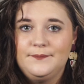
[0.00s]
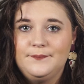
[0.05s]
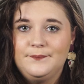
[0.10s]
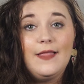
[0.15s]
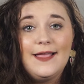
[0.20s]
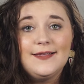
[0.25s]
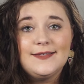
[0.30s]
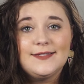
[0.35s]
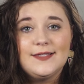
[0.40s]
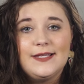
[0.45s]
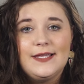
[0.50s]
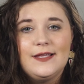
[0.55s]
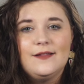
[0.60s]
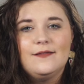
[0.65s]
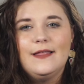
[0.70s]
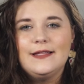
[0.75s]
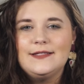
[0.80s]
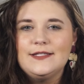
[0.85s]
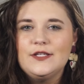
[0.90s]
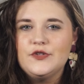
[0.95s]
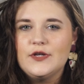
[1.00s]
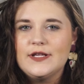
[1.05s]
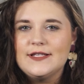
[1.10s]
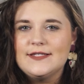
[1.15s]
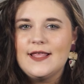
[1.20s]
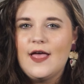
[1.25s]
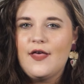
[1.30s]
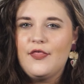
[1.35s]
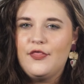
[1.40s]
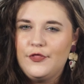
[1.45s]
Lastly, let's address
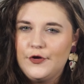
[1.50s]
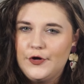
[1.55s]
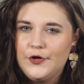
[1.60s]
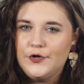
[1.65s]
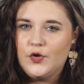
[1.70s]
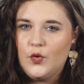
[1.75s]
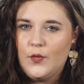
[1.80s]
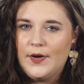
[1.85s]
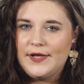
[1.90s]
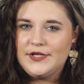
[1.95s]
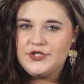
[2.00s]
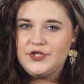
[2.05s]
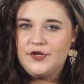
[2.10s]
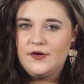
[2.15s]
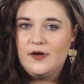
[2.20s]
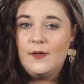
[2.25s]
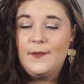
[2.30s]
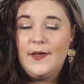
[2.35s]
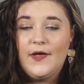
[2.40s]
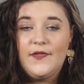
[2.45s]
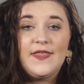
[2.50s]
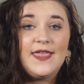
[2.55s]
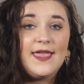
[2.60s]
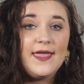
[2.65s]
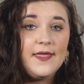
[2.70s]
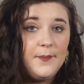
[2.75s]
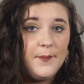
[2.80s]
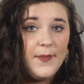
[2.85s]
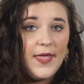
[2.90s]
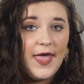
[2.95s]
that third question about the
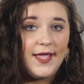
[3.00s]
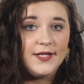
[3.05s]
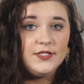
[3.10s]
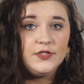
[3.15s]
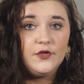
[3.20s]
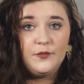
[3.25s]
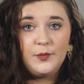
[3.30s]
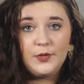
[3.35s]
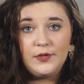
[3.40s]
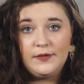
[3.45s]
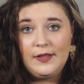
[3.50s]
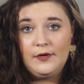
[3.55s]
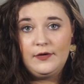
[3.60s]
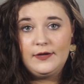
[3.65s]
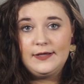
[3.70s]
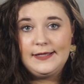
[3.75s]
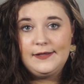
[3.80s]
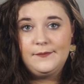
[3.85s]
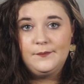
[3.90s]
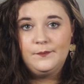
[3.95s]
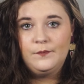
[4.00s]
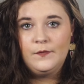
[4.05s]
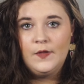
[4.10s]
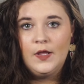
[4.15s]
impact of polarity.